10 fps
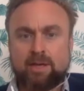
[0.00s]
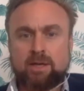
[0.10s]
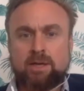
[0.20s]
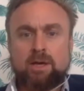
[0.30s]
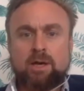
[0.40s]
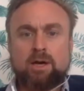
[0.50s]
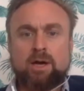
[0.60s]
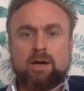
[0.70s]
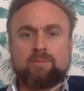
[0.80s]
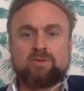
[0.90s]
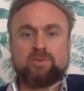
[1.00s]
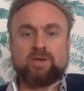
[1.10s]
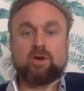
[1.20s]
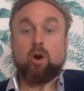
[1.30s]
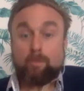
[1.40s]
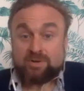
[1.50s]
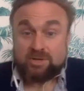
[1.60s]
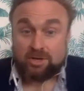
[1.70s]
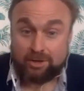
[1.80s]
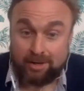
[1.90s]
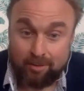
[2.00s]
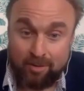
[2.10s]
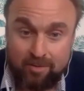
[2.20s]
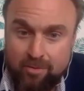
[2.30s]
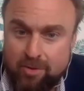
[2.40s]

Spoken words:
to be competent with,